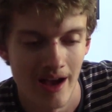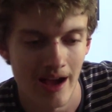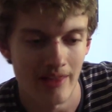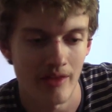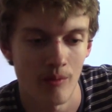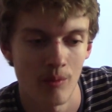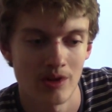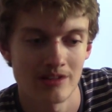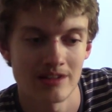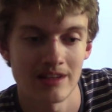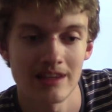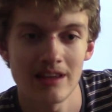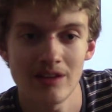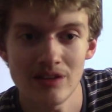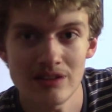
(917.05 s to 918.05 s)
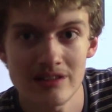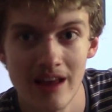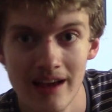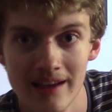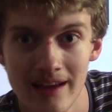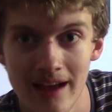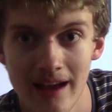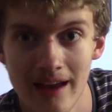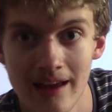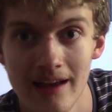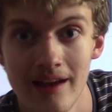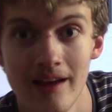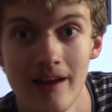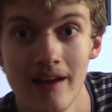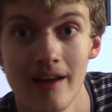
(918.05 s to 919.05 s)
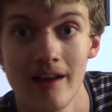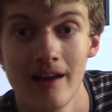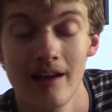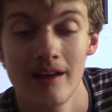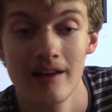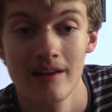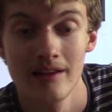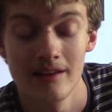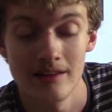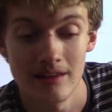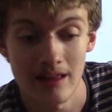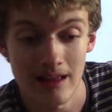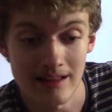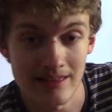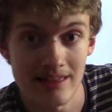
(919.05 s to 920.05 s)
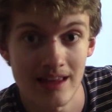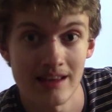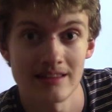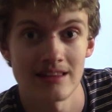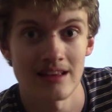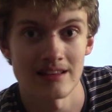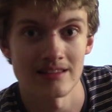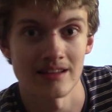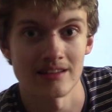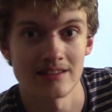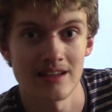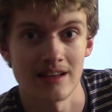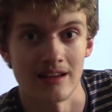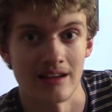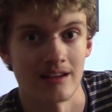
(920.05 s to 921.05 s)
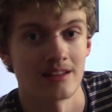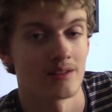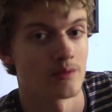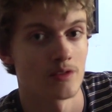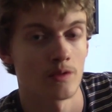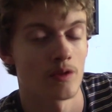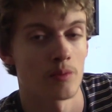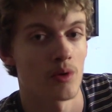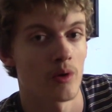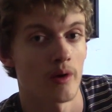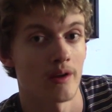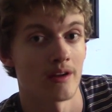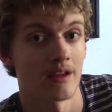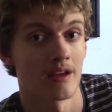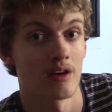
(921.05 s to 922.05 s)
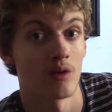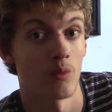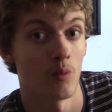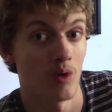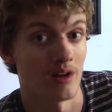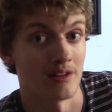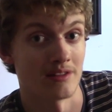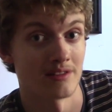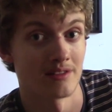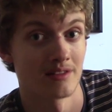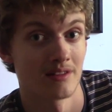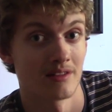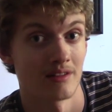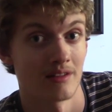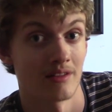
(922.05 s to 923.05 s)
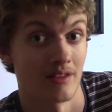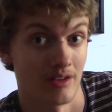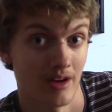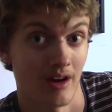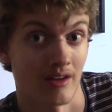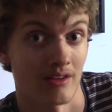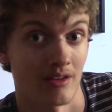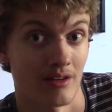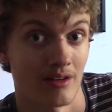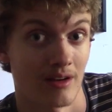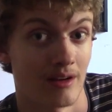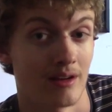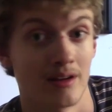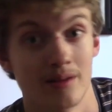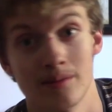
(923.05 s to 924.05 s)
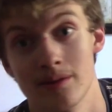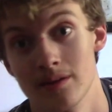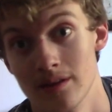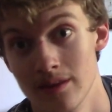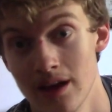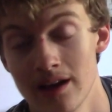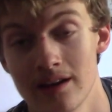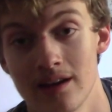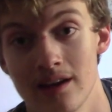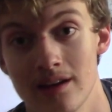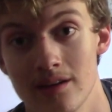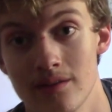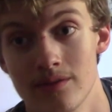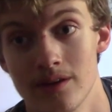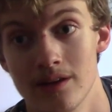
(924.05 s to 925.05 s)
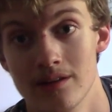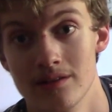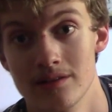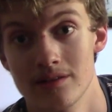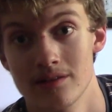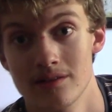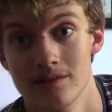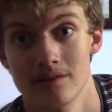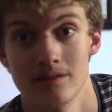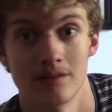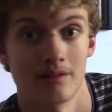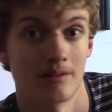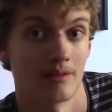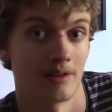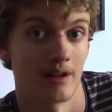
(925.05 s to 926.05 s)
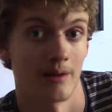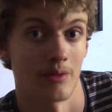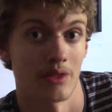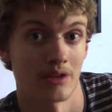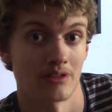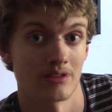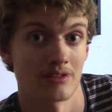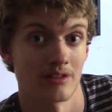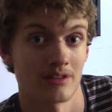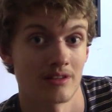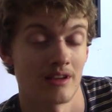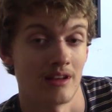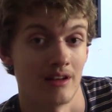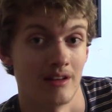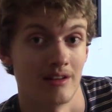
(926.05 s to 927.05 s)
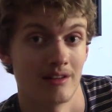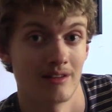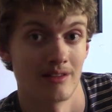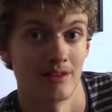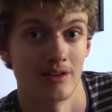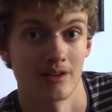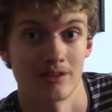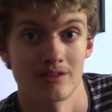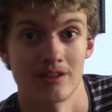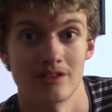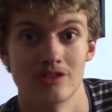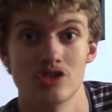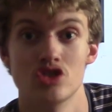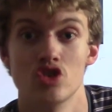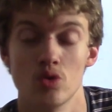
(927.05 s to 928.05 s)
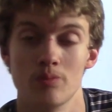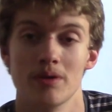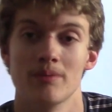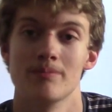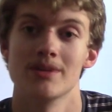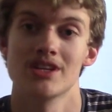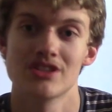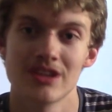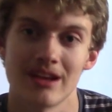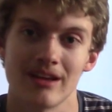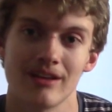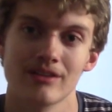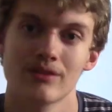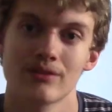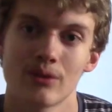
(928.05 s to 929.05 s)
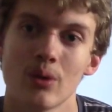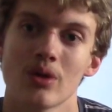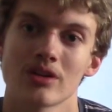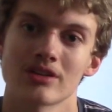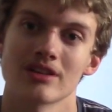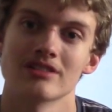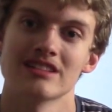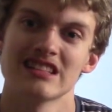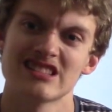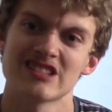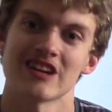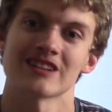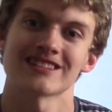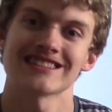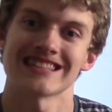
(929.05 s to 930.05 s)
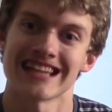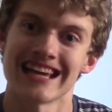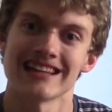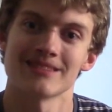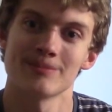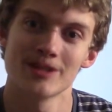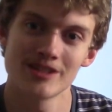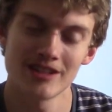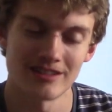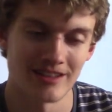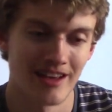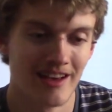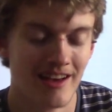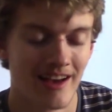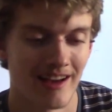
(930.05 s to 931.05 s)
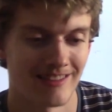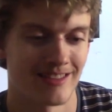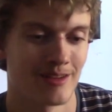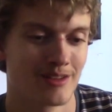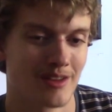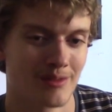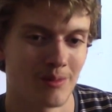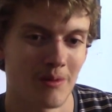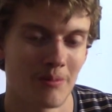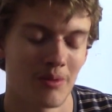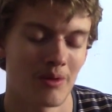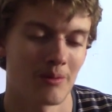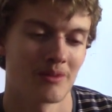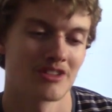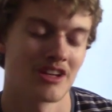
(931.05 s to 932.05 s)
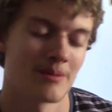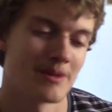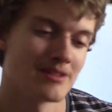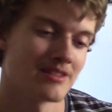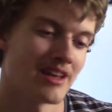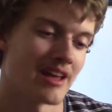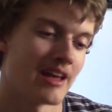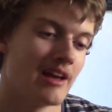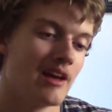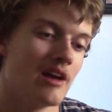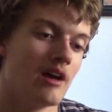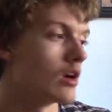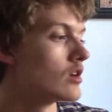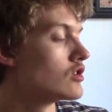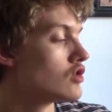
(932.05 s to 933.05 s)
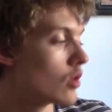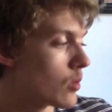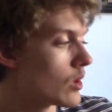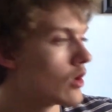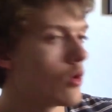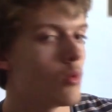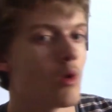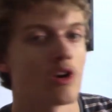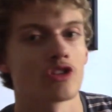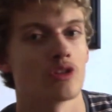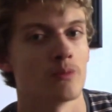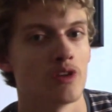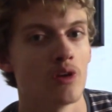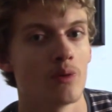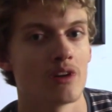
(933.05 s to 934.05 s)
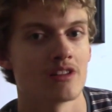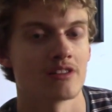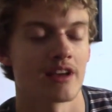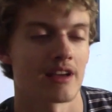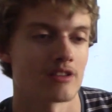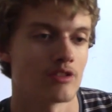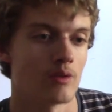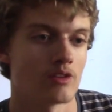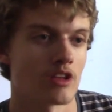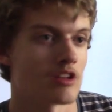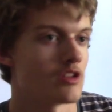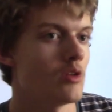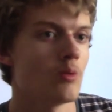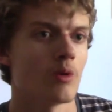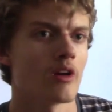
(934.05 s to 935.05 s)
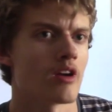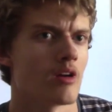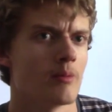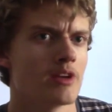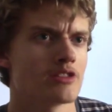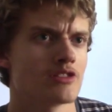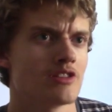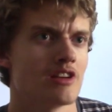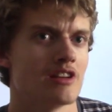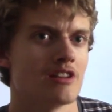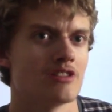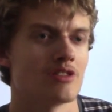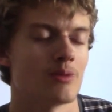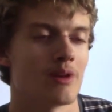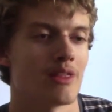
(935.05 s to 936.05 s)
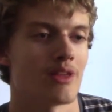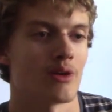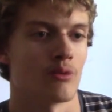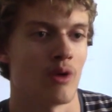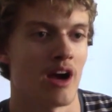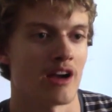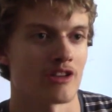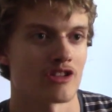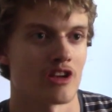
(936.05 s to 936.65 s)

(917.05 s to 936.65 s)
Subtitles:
And then once he kills that guy, it thinks that succeeded, because it was only programmed to kill once, the Doctor. And I'm killing that guy in defense. So now it thinks it succeeded. The Doctor says, stupid machine, because of course, because this Doctor hates machines. And there's this one point where Jamie's like, and so we go watch him, you know what he's like, and Zoe's like, don't worry, I'll make sure that he doesn't do anything rash.